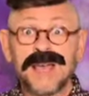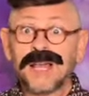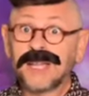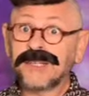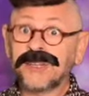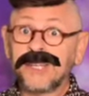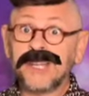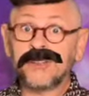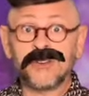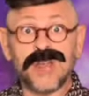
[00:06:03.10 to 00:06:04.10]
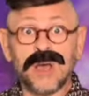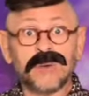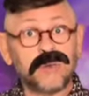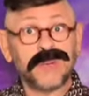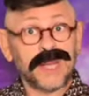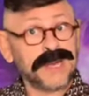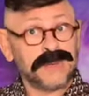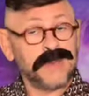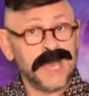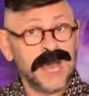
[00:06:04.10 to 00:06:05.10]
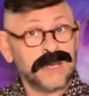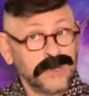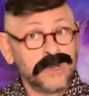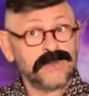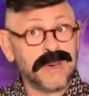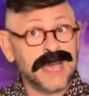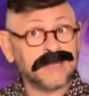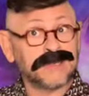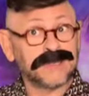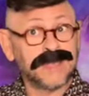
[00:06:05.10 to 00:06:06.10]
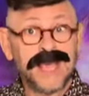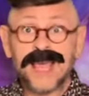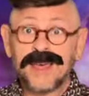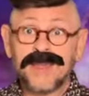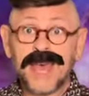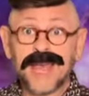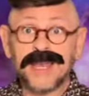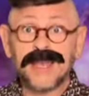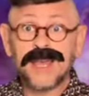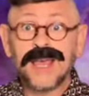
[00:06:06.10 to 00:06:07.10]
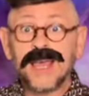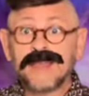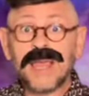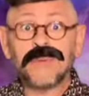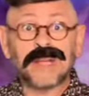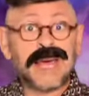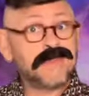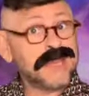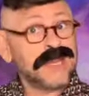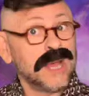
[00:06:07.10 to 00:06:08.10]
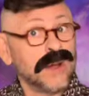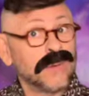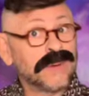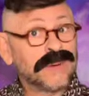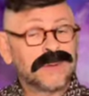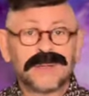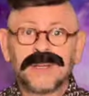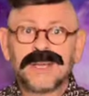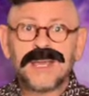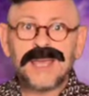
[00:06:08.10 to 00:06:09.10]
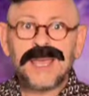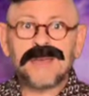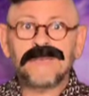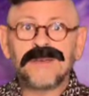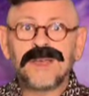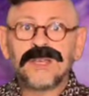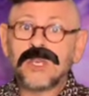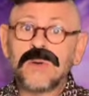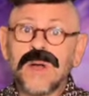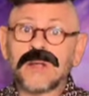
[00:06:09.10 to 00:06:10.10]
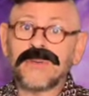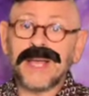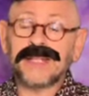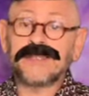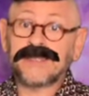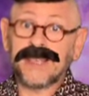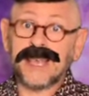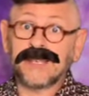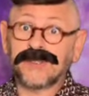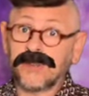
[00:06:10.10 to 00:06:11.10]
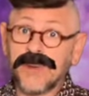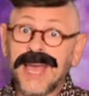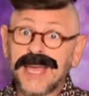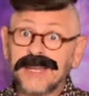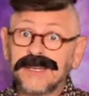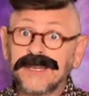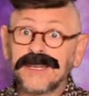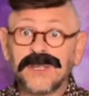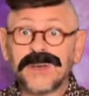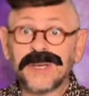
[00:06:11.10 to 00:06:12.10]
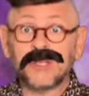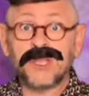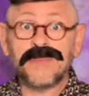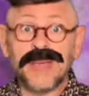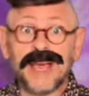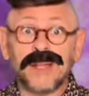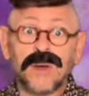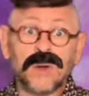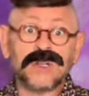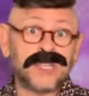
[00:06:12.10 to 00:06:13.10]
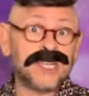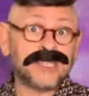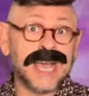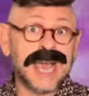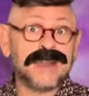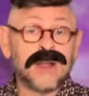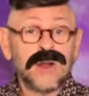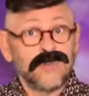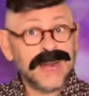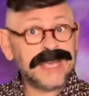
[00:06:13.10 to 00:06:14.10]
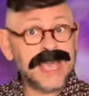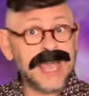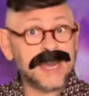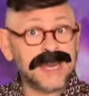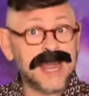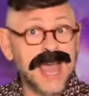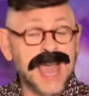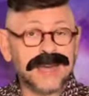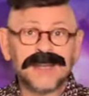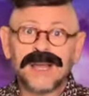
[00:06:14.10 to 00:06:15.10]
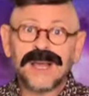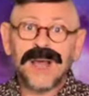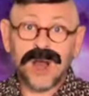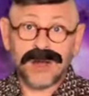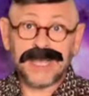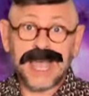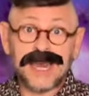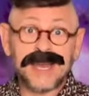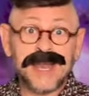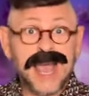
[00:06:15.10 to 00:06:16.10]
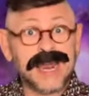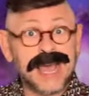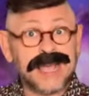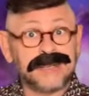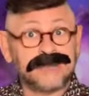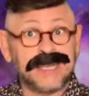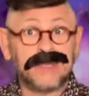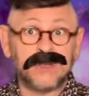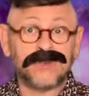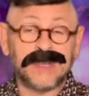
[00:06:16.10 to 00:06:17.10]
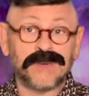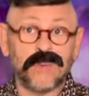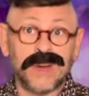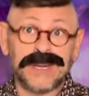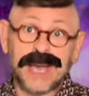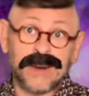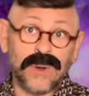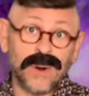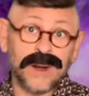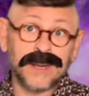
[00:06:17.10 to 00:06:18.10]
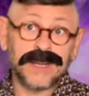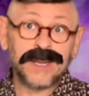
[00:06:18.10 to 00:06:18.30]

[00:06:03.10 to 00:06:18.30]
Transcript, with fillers: let your teacher know you would like to be on NewsBYTEs. Then they will let me know. If you are grades 6 through 8, you can Gmail or GChat Ray Cannon at rcannon at isd271.org